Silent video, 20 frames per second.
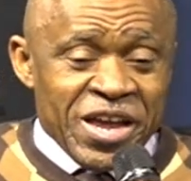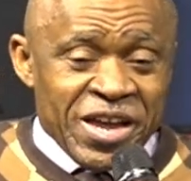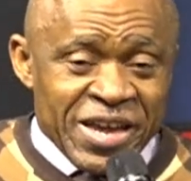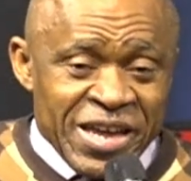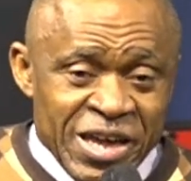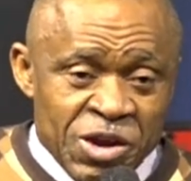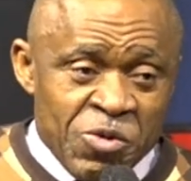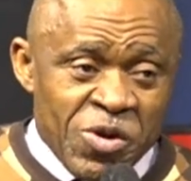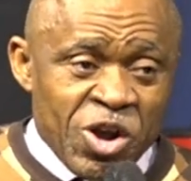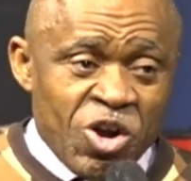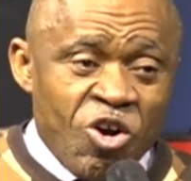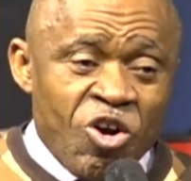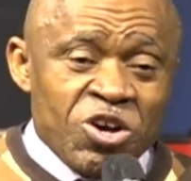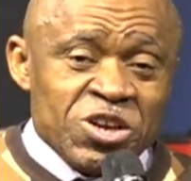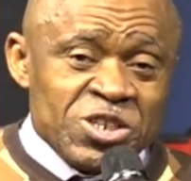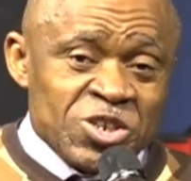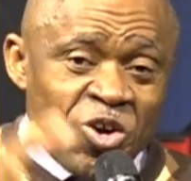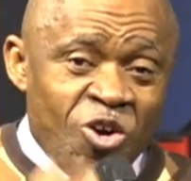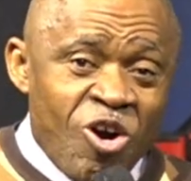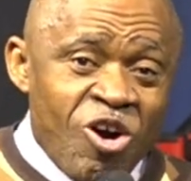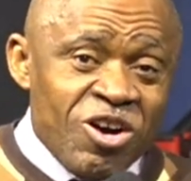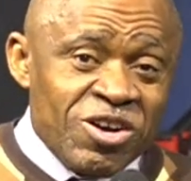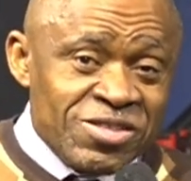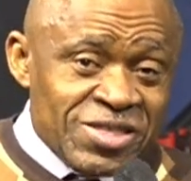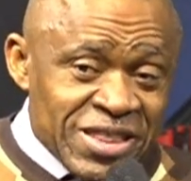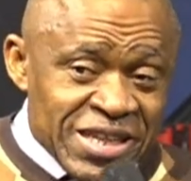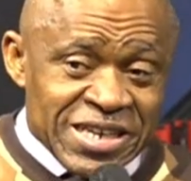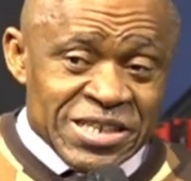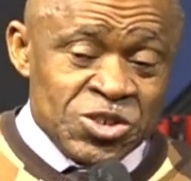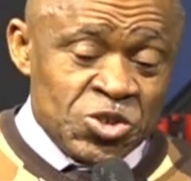He will cause all
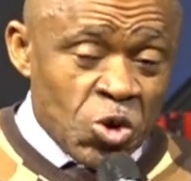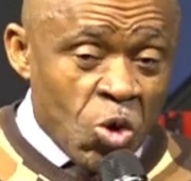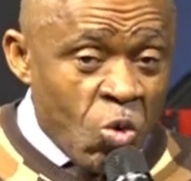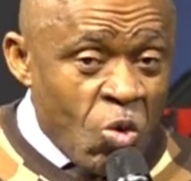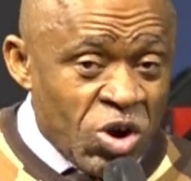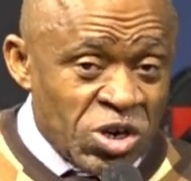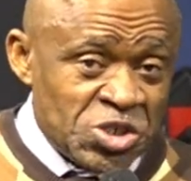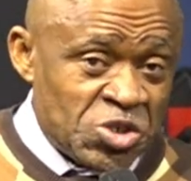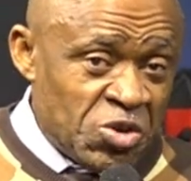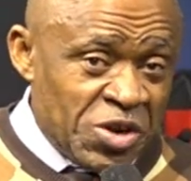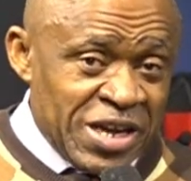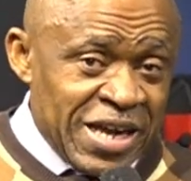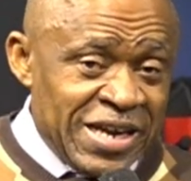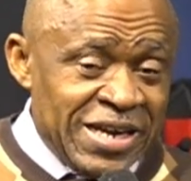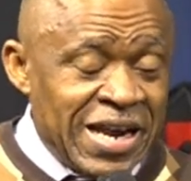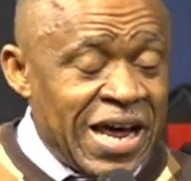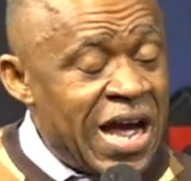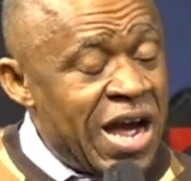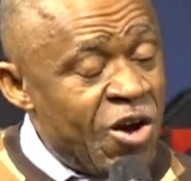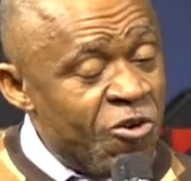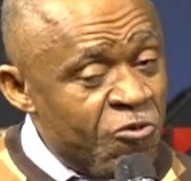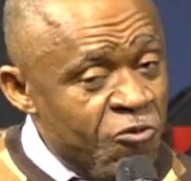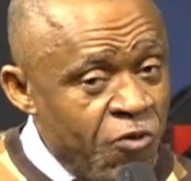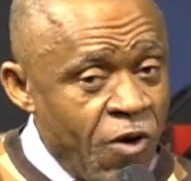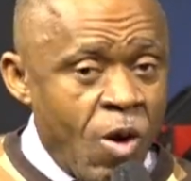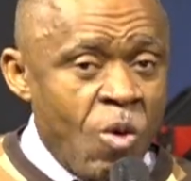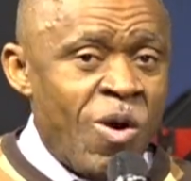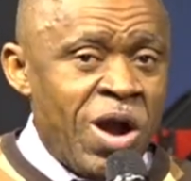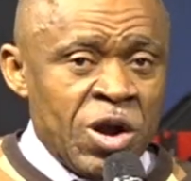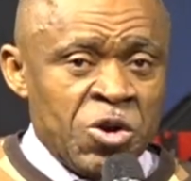things to work together
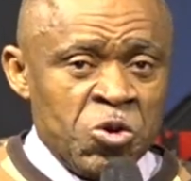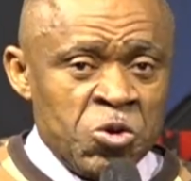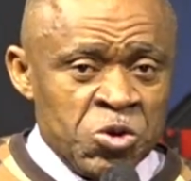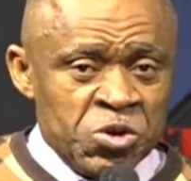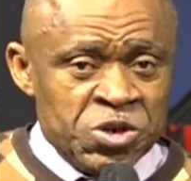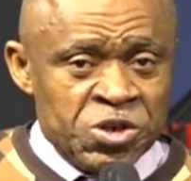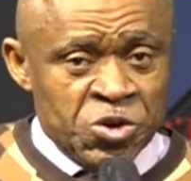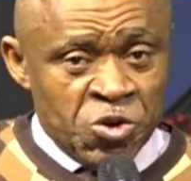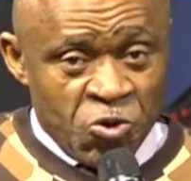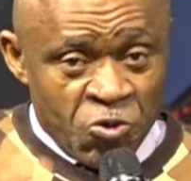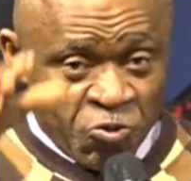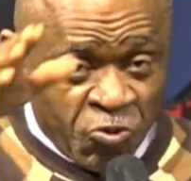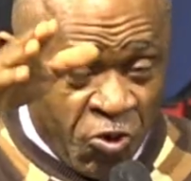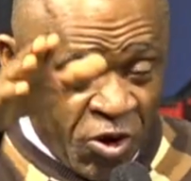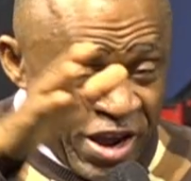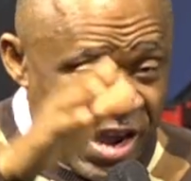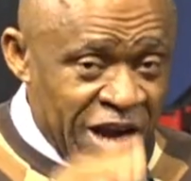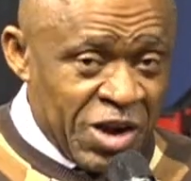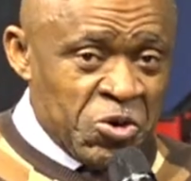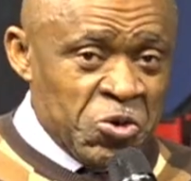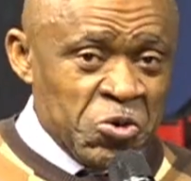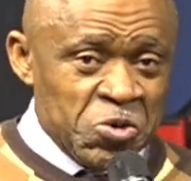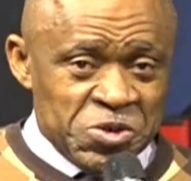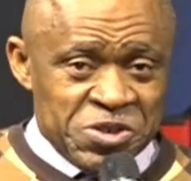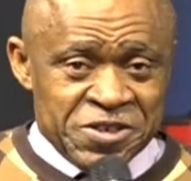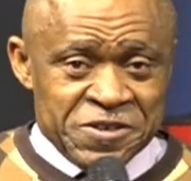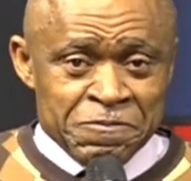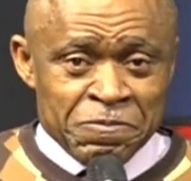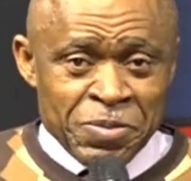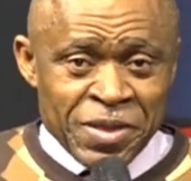for our good, for your good.